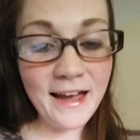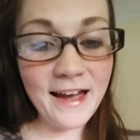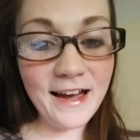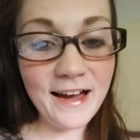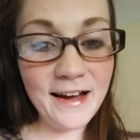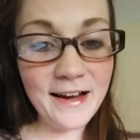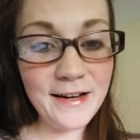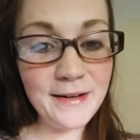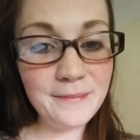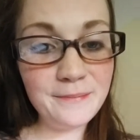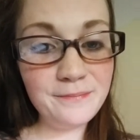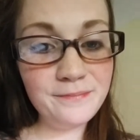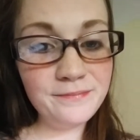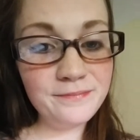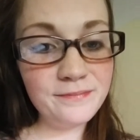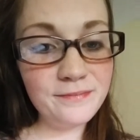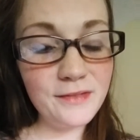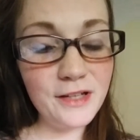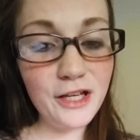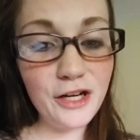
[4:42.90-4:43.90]
Um,
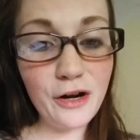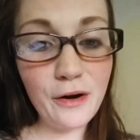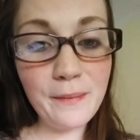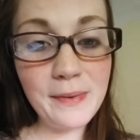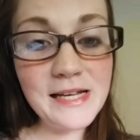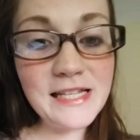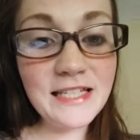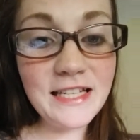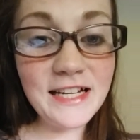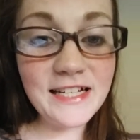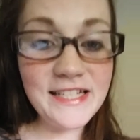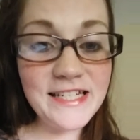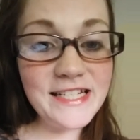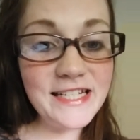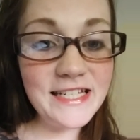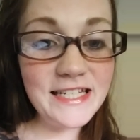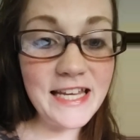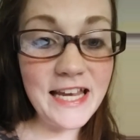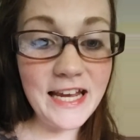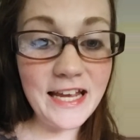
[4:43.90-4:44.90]
you know, my son
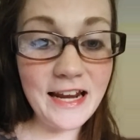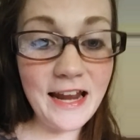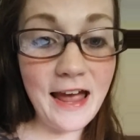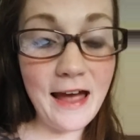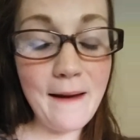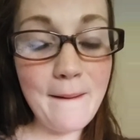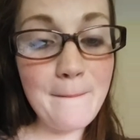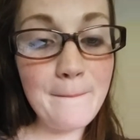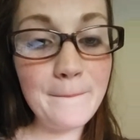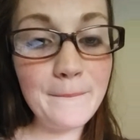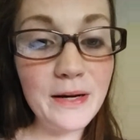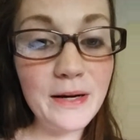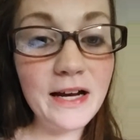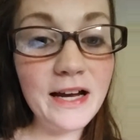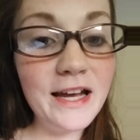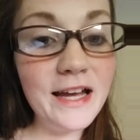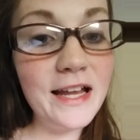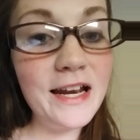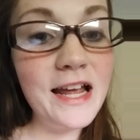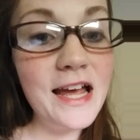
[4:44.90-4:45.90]
didn't take a nap,
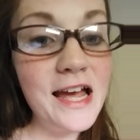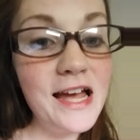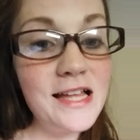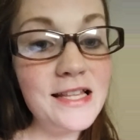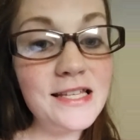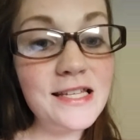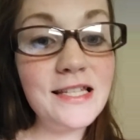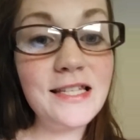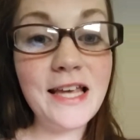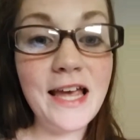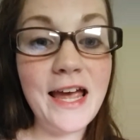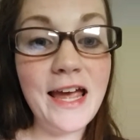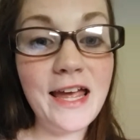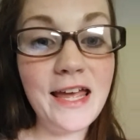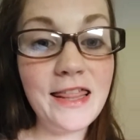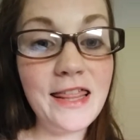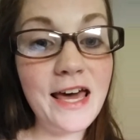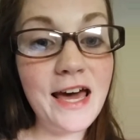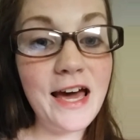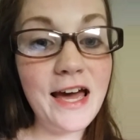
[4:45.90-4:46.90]
but to
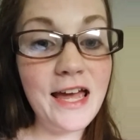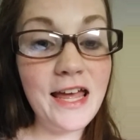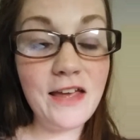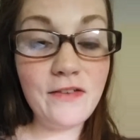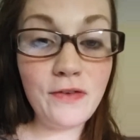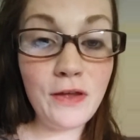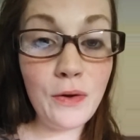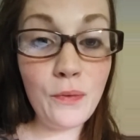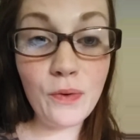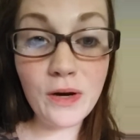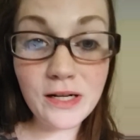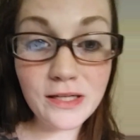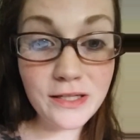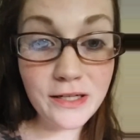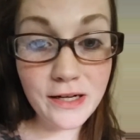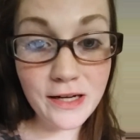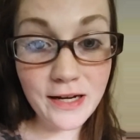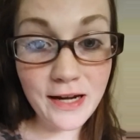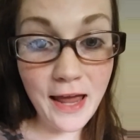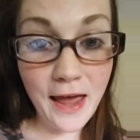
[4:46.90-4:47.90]
say that if he would have
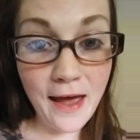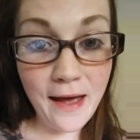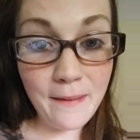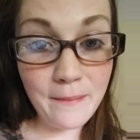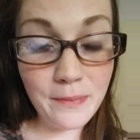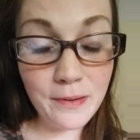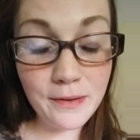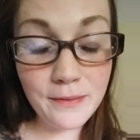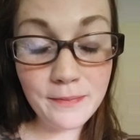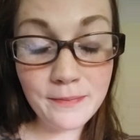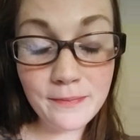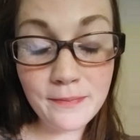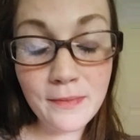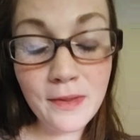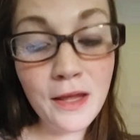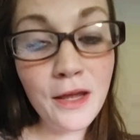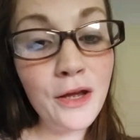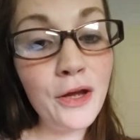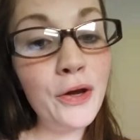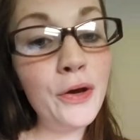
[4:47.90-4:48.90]
took a nap,
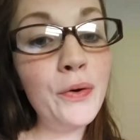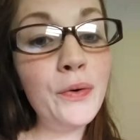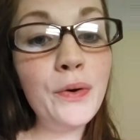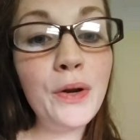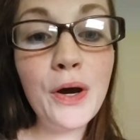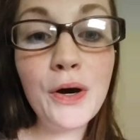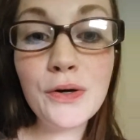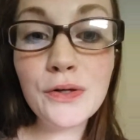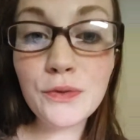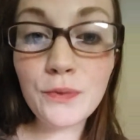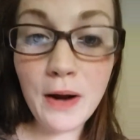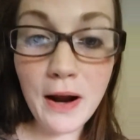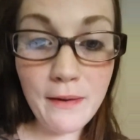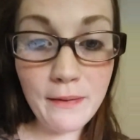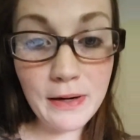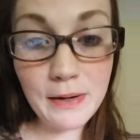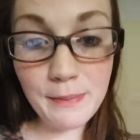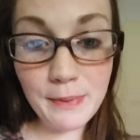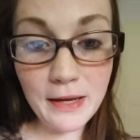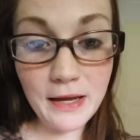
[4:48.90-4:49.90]
who knows where I
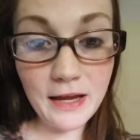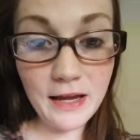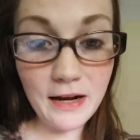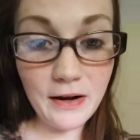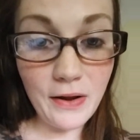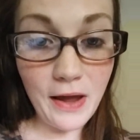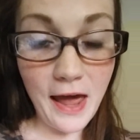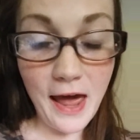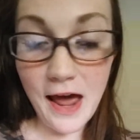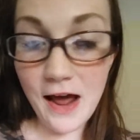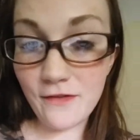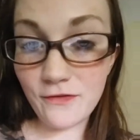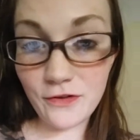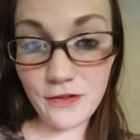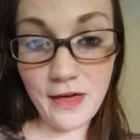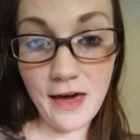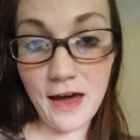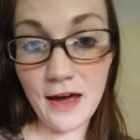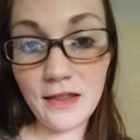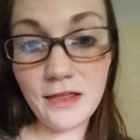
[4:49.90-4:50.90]
would have been
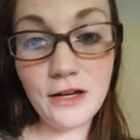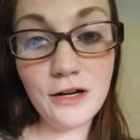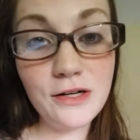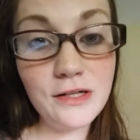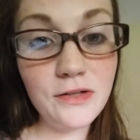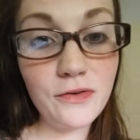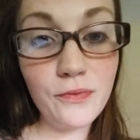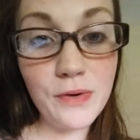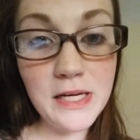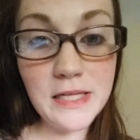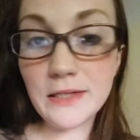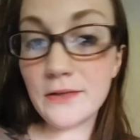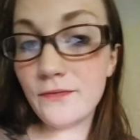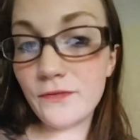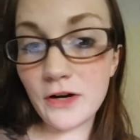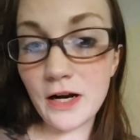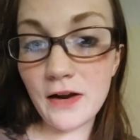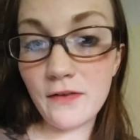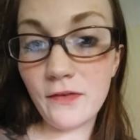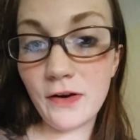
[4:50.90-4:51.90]
after that. There is a reason
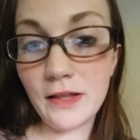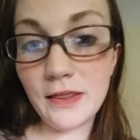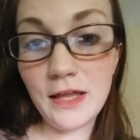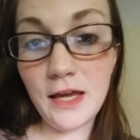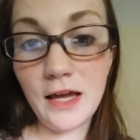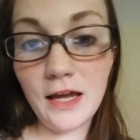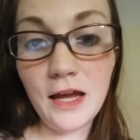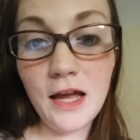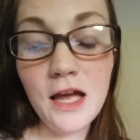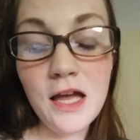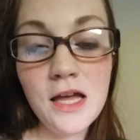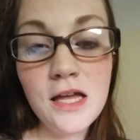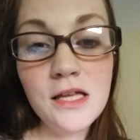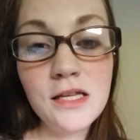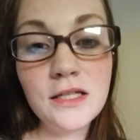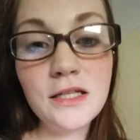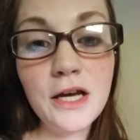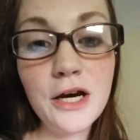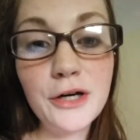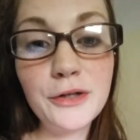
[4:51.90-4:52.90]
for everything.
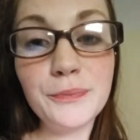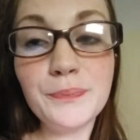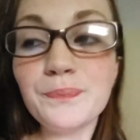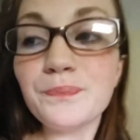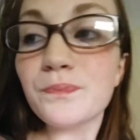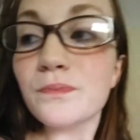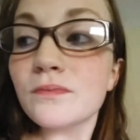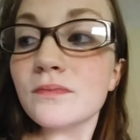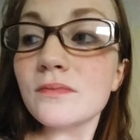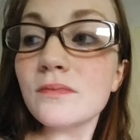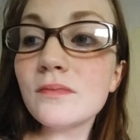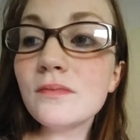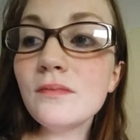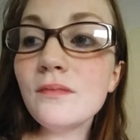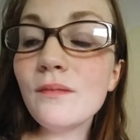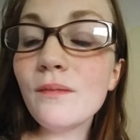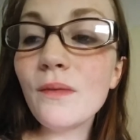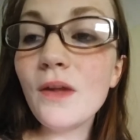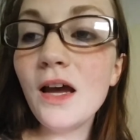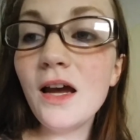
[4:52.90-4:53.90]
So,
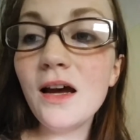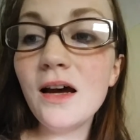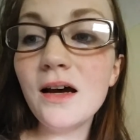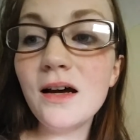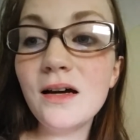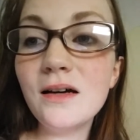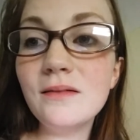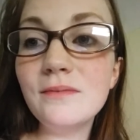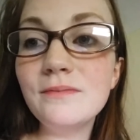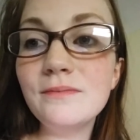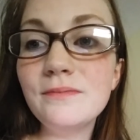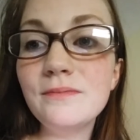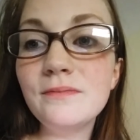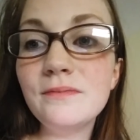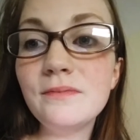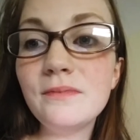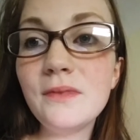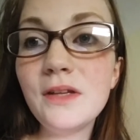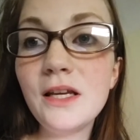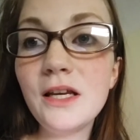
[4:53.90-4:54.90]
um,
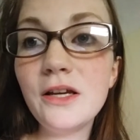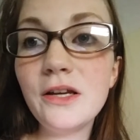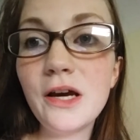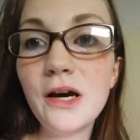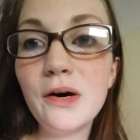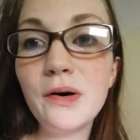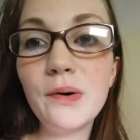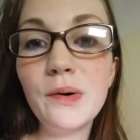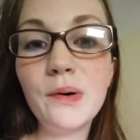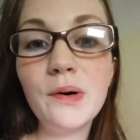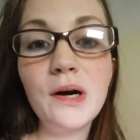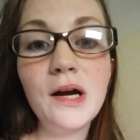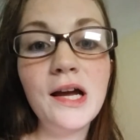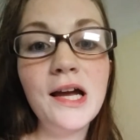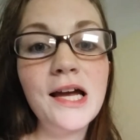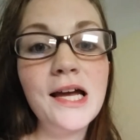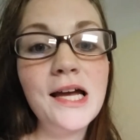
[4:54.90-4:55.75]
you know,